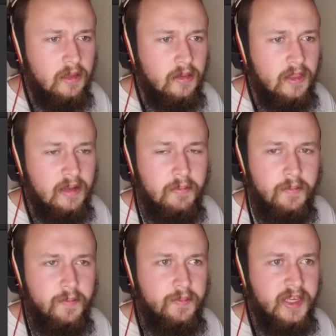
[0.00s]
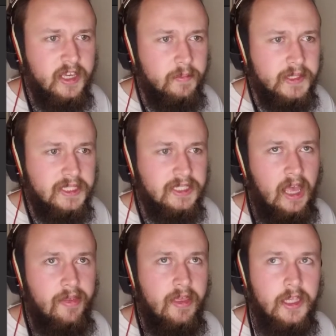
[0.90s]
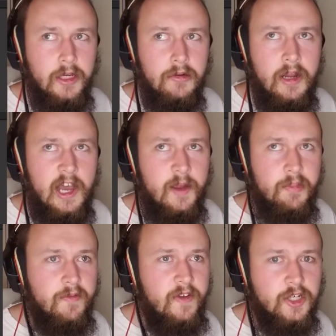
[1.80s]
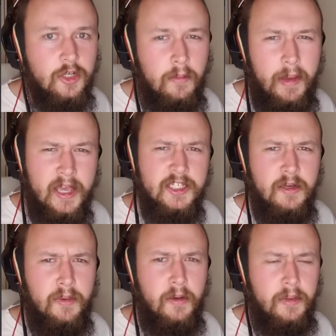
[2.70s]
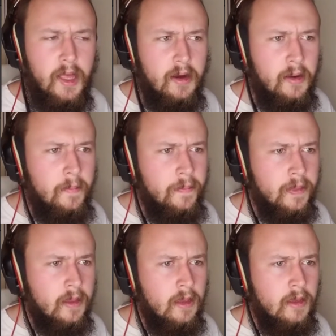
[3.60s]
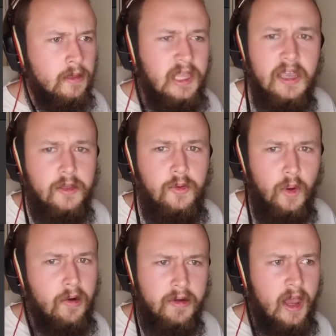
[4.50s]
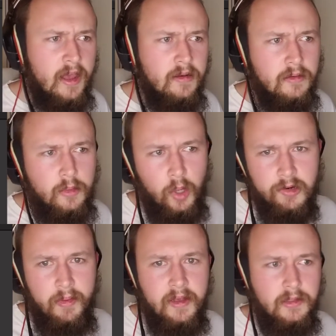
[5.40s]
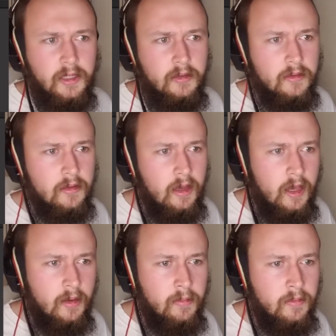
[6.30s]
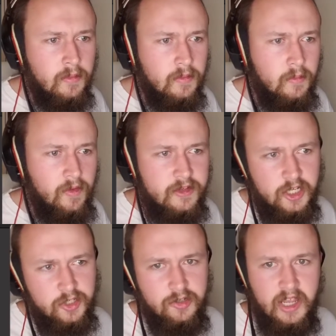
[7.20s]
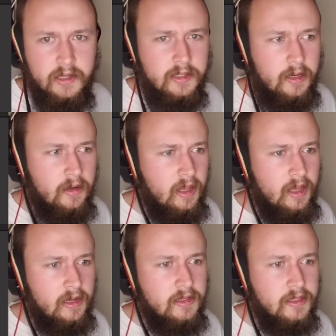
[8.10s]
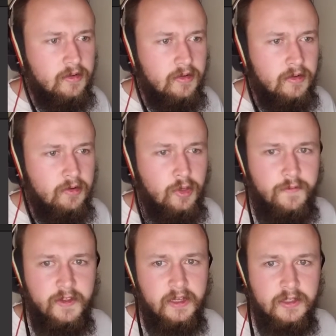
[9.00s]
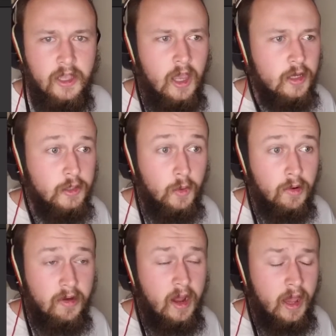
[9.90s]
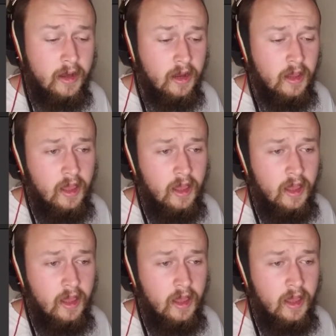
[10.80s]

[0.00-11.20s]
then being upset that you're not a professional basketball player. Yeah, you are not Laura Bailey um, with Jester's accent and her goofiness. You are not